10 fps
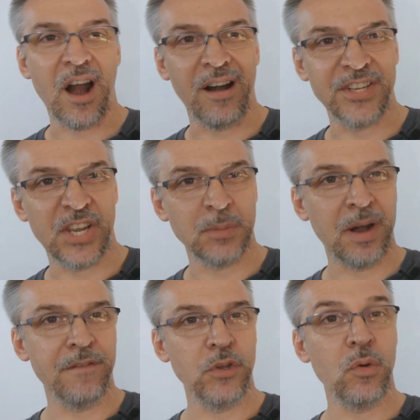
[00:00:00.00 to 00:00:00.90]
Alright, so that's
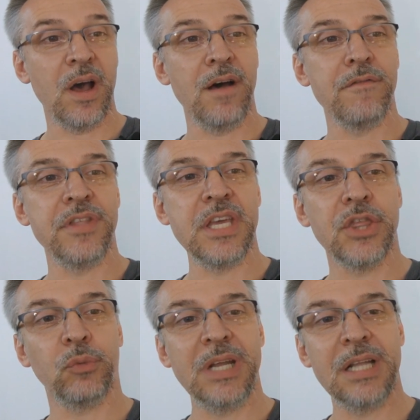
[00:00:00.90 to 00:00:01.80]
my review of the
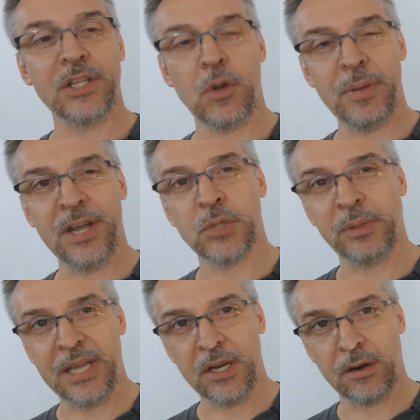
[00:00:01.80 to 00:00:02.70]
Three Little Pigs
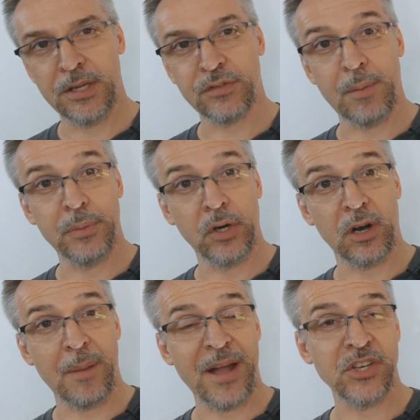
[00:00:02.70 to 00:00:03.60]
Playing Cards from
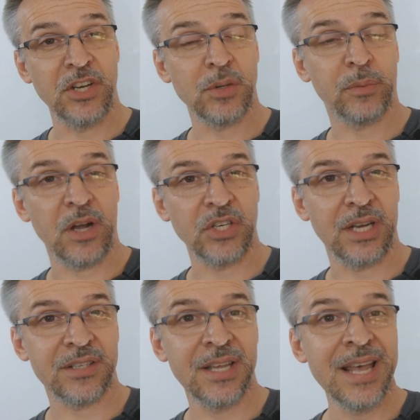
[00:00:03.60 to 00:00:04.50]
Pure Imagination
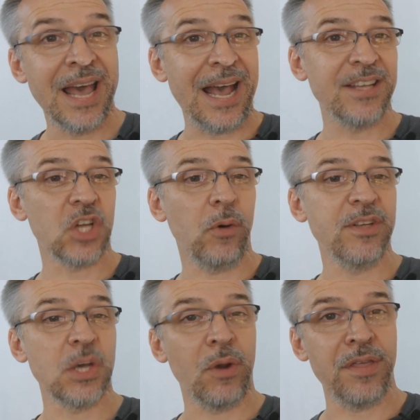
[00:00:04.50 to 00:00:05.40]
Projects. As
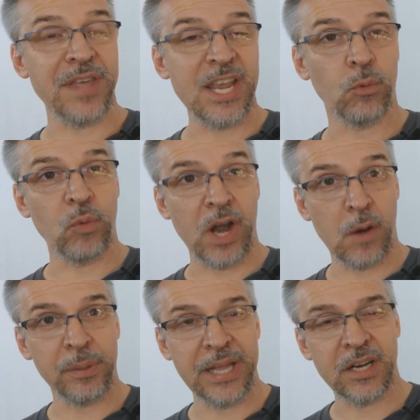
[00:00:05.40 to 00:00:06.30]
always, I want to thank
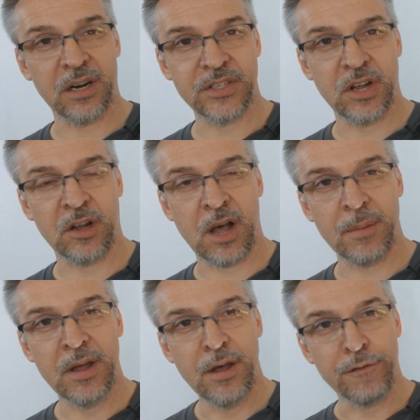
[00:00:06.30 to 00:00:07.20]
Rare Playing Cards dot
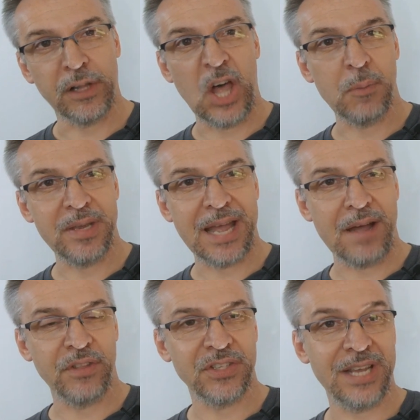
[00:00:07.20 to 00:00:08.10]
com for allowing me to
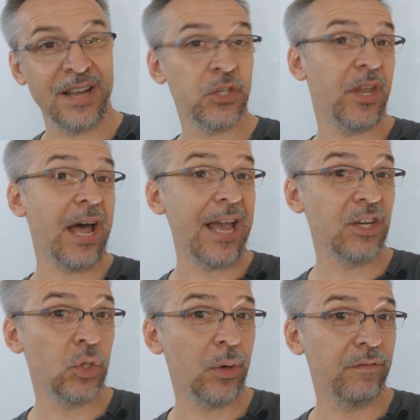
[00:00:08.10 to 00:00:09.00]
have this deck so that I
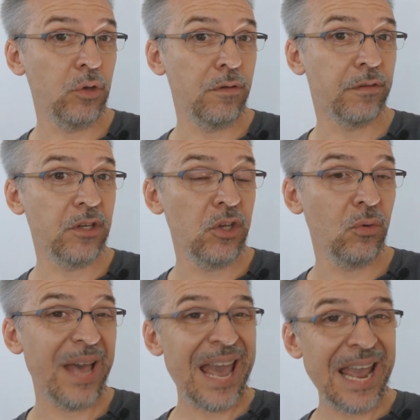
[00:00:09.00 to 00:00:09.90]
could do the review for
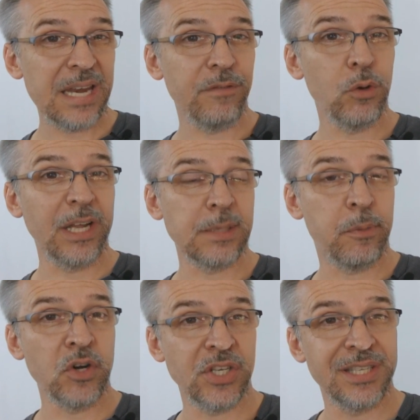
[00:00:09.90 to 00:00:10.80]
you. And if you would like to
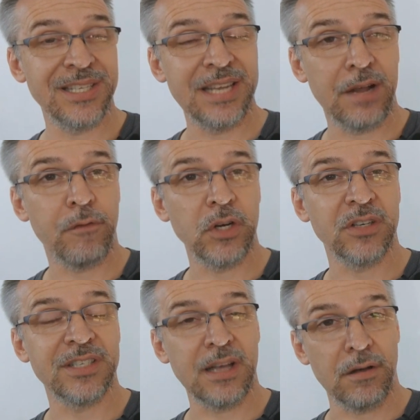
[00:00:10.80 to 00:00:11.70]
purchase this deck for
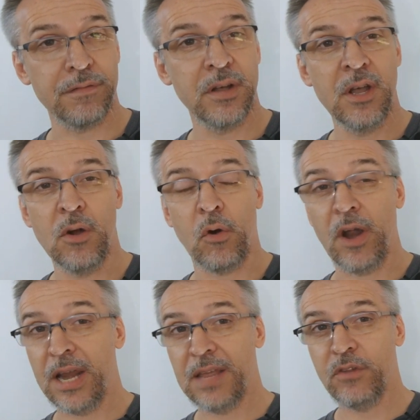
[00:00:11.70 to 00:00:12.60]
yourself,
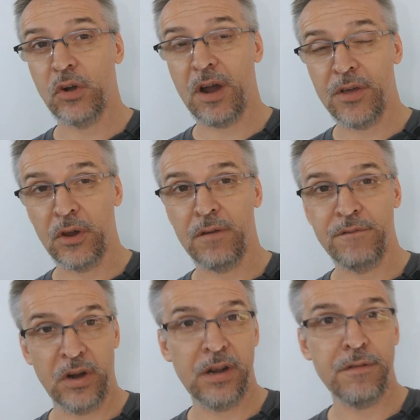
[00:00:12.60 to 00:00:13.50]
or any of your other
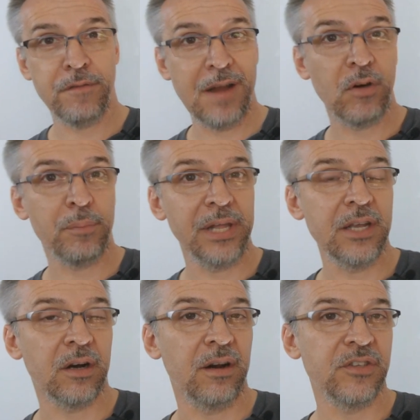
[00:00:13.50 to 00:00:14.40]
very favorite
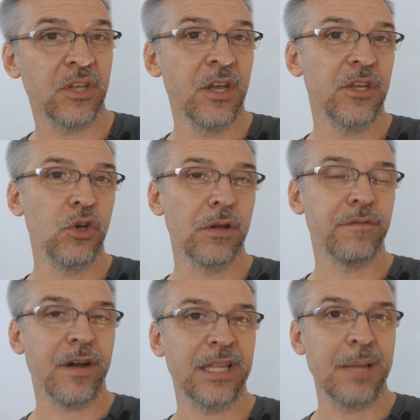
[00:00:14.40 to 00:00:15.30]
playing cards, you can
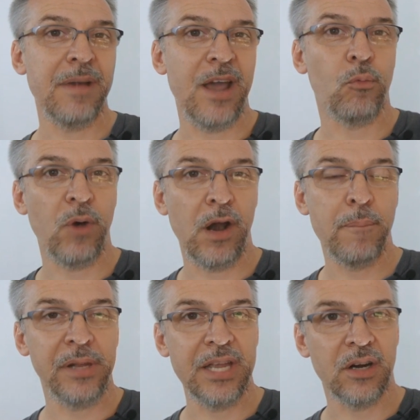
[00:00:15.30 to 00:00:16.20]
find them at Rare
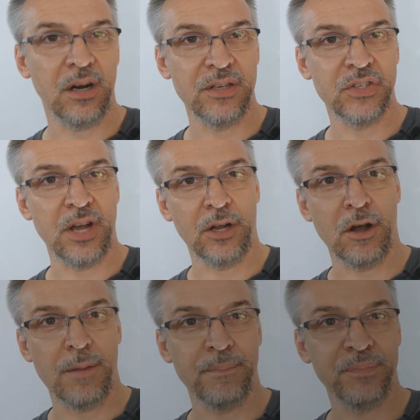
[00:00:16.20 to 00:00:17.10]
Playing Cards dot
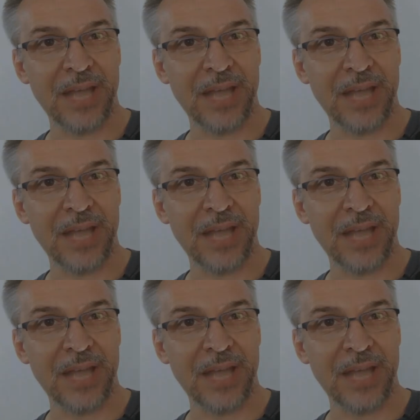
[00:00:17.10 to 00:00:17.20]
com.